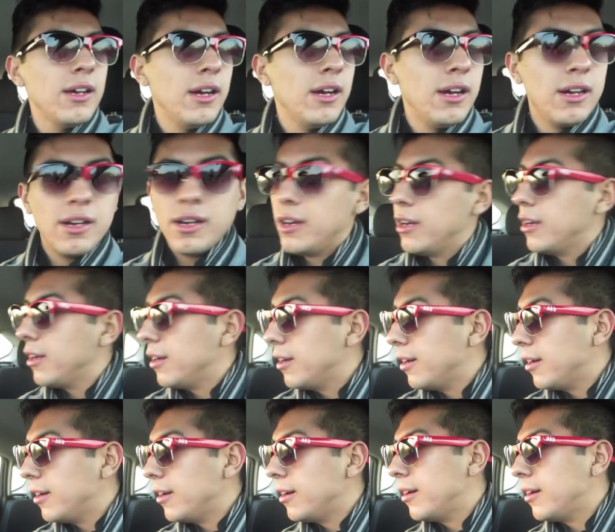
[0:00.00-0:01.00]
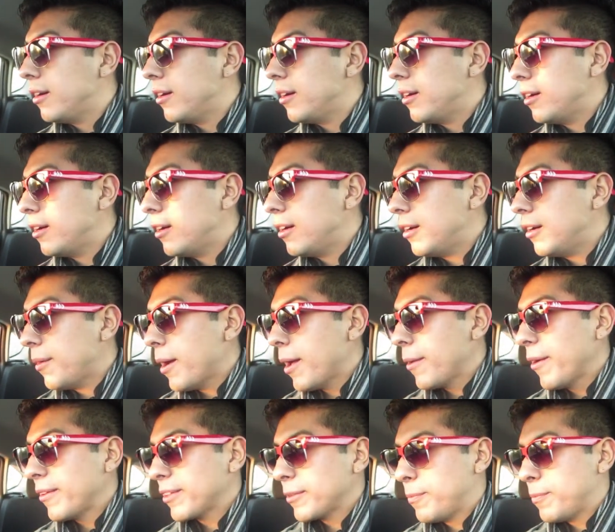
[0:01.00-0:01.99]

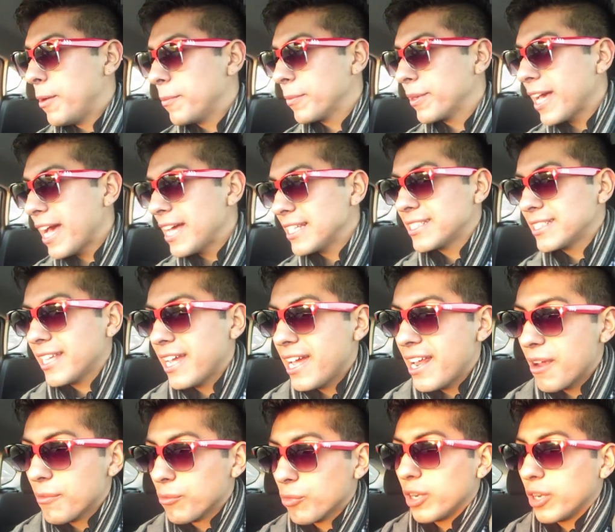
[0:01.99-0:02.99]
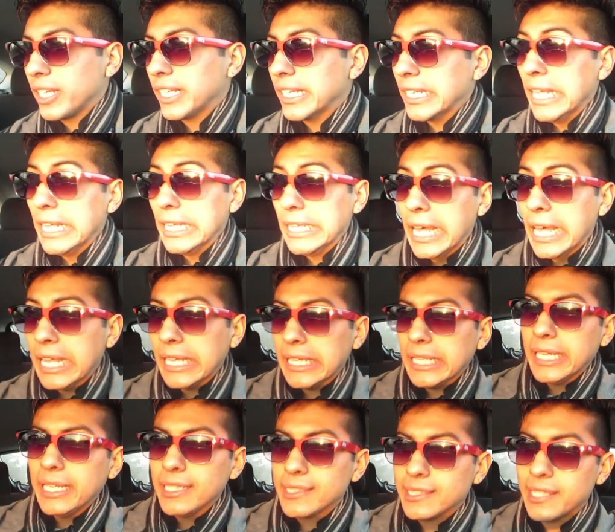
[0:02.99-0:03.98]
I had to pump gas again. I'm running a lot
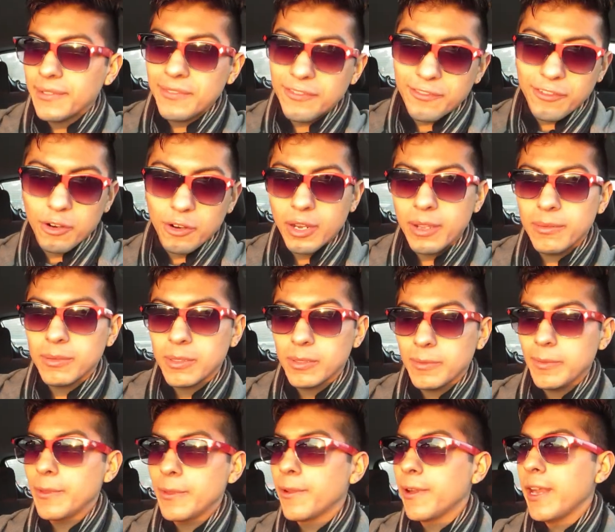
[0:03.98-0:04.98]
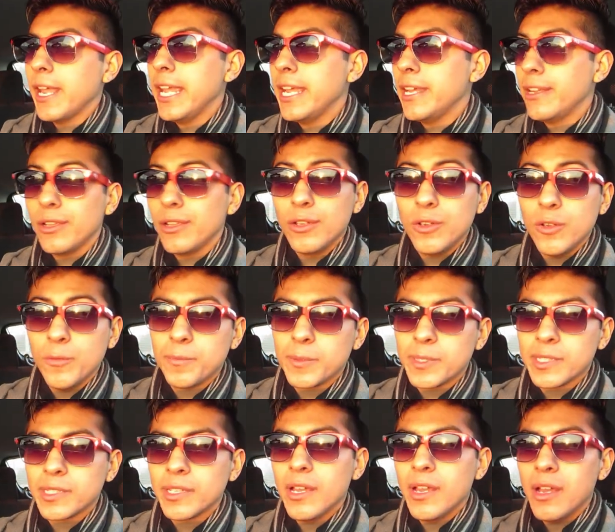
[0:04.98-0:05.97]
late. 7:40. I'm supposed to be there 8.
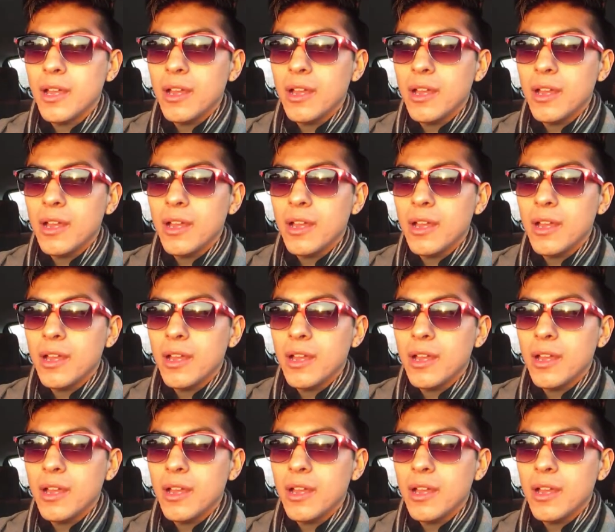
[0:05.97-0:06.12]
Oops.